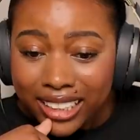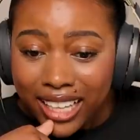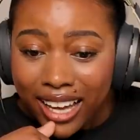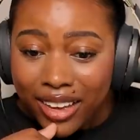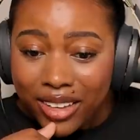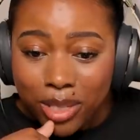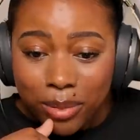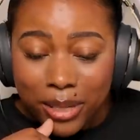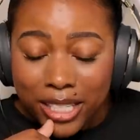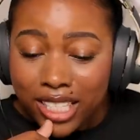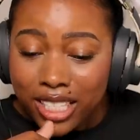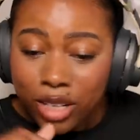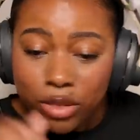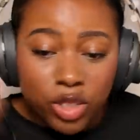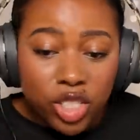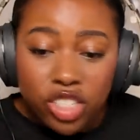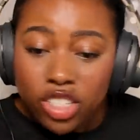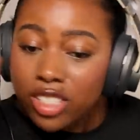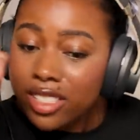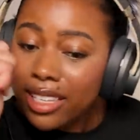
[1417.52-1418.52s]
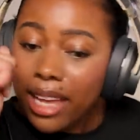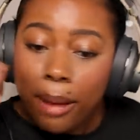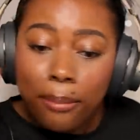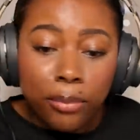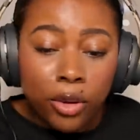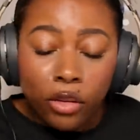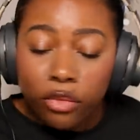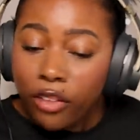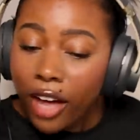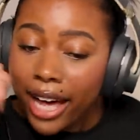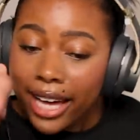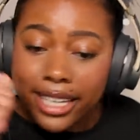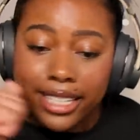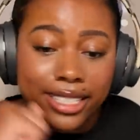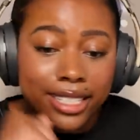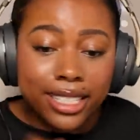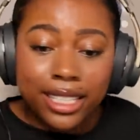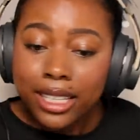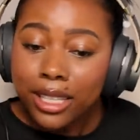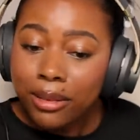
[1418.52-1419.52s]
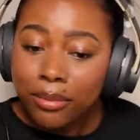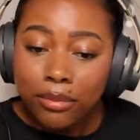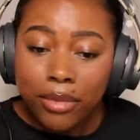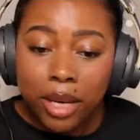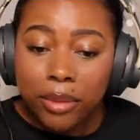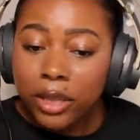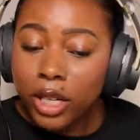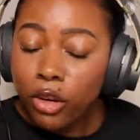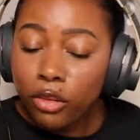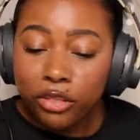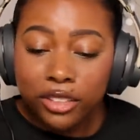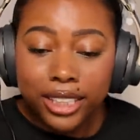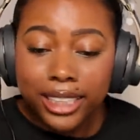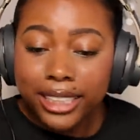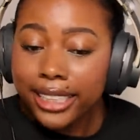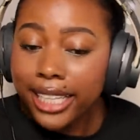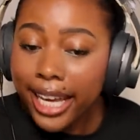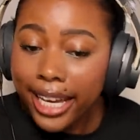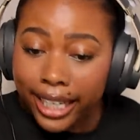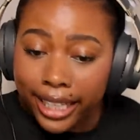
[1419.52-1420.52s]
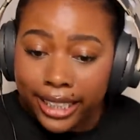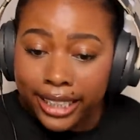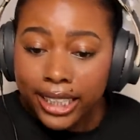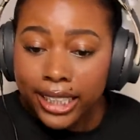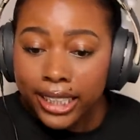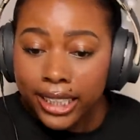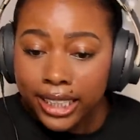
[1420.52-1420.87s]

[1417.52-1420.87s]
Yeah, I was about to say, we should stab both eyes. Maybe go for the neck.